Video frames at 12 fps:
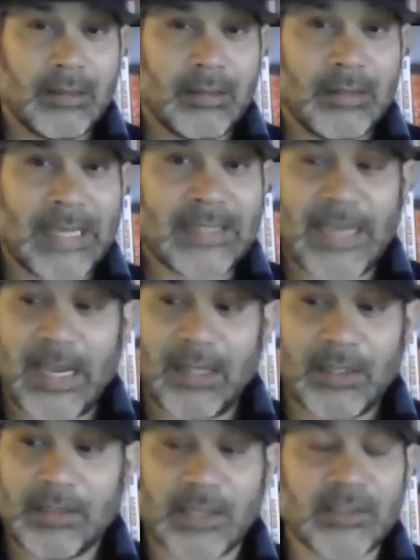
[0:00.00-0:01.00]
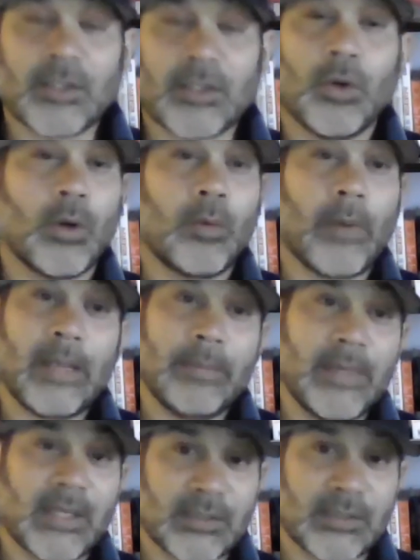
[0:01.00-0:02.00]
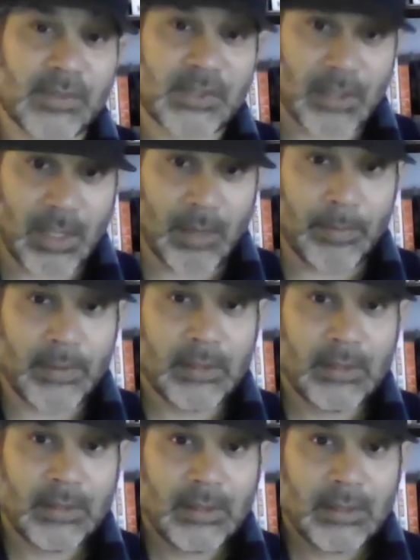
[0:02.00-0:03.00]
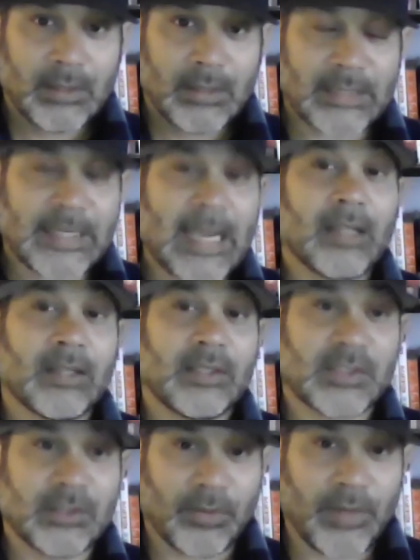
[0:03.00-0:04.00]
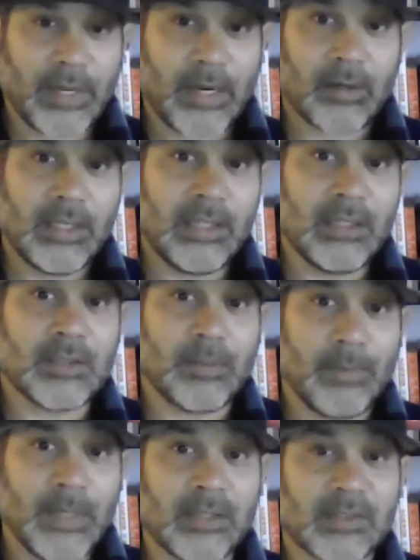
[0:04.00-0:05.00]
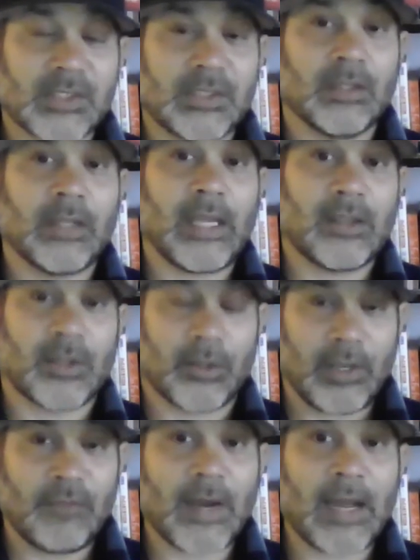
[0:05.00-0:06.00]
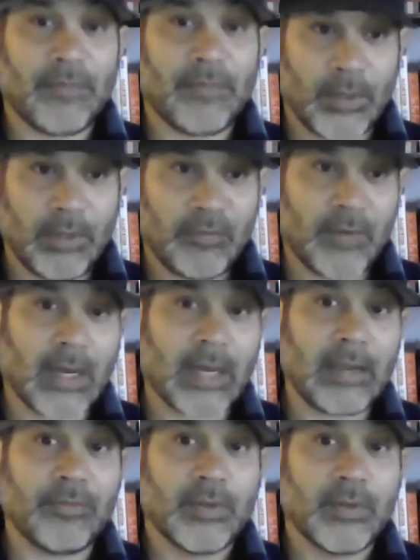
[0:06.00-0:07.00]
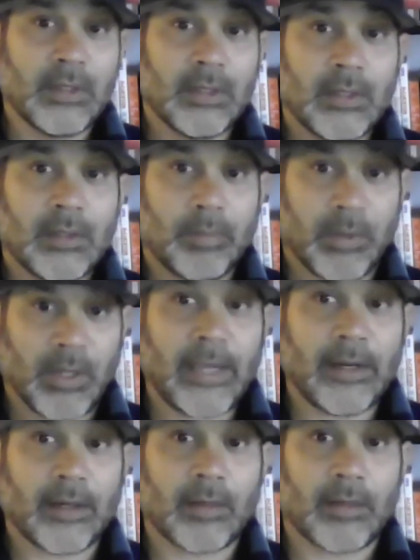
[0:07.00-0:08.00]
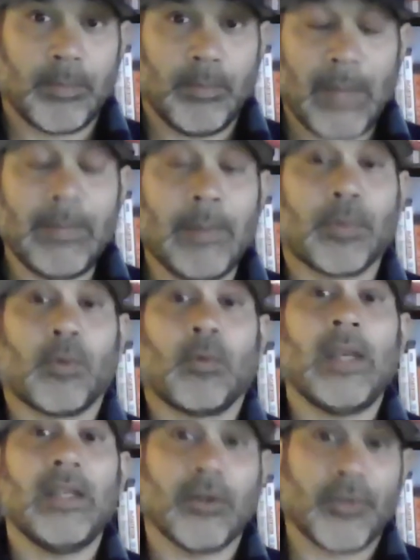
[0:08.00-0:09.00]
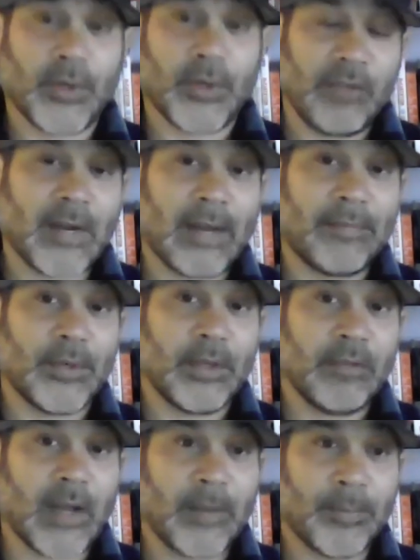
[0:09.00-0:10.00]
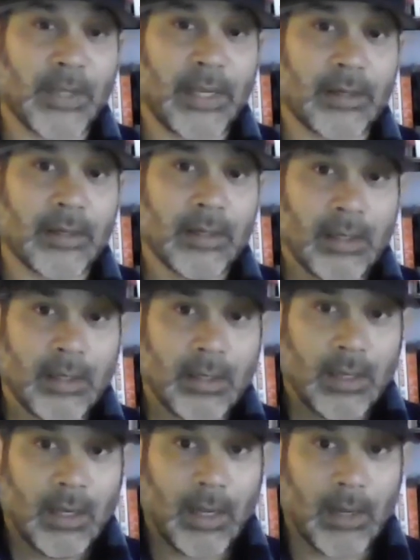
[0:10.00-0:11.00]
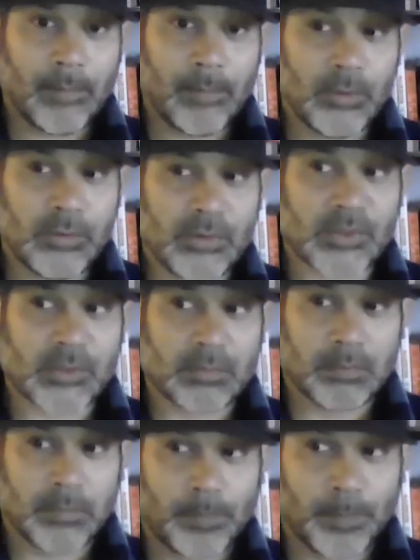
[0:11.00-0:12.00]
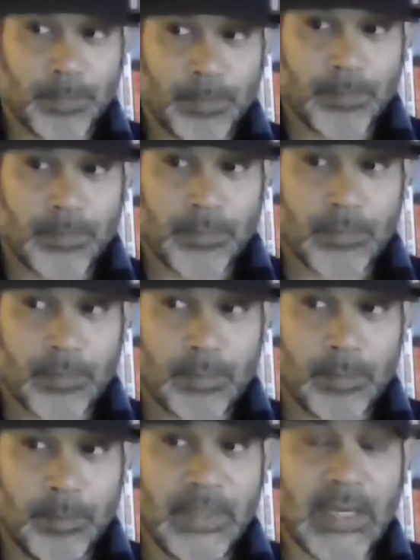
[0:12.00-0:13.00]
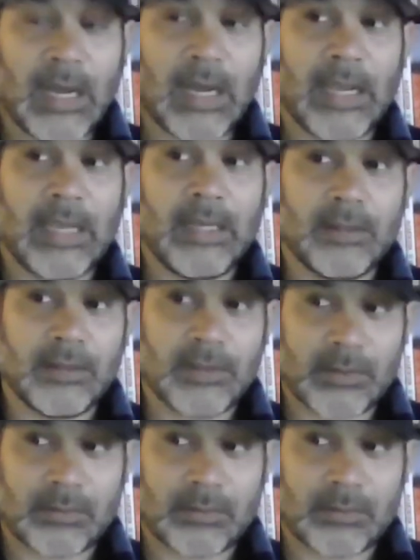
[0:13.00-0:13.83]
that talent doesn't go away because of a slump. That talent is still there. He, to me, is still a 35-35 player, maybe perennial 35-35 player, who's behind